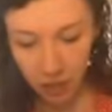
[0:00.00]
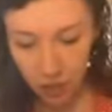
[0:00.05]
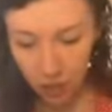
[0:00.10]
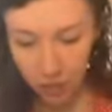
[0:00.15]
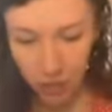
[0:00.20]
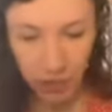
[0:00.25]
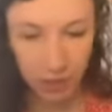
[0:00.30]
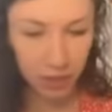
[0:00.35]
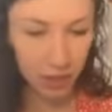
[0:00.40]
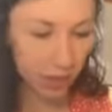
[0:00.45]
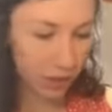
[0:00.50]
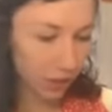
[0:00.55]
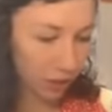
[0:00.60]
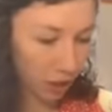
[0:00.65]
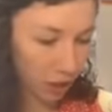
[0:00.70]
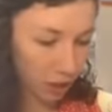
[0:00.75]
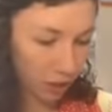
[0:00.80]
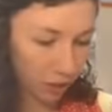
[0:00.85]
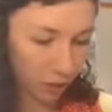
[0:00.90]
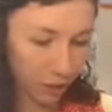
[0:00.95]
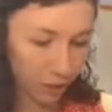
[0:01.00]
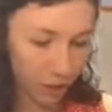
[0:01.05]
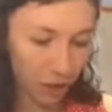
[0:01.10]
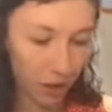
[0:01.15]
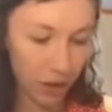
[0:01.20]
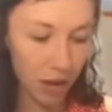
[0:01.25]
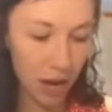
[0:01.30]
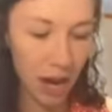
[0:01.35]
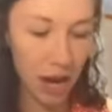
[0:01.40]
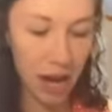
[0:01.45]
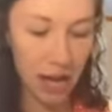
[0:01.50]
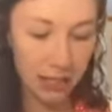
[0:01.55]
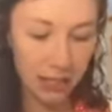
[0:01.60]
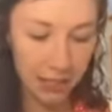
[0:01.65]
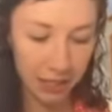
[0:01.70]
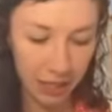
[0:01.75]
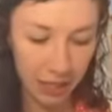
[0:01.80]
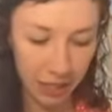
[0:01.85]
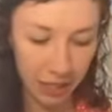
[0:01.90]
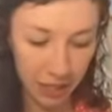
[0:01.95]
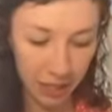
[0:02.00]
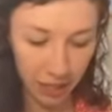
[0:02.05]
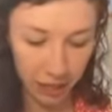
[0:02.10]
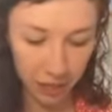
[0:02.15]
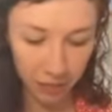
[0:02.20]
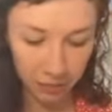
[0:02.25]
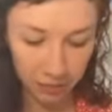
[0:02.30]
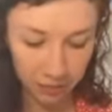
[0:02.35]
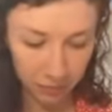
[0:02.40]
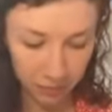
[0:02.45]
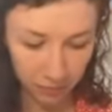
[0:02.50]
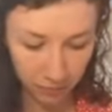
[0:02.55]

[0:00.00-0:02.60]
so let's get started with our eyes here.